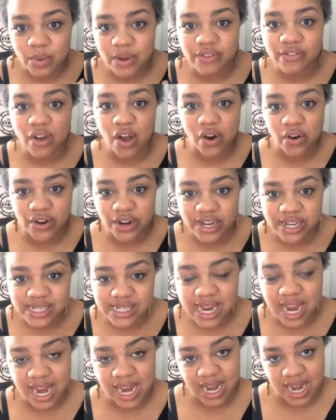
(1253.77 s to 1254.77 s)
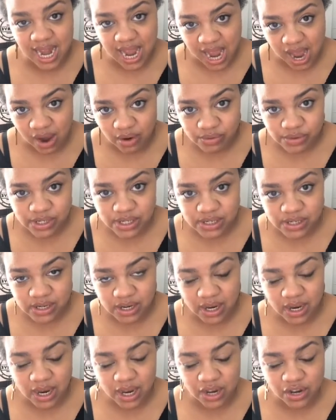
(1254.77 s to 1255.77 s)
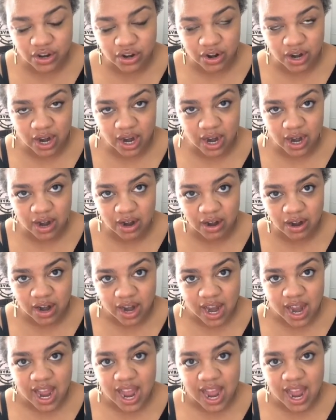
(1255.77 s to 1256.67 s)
we've already taken out in your hair.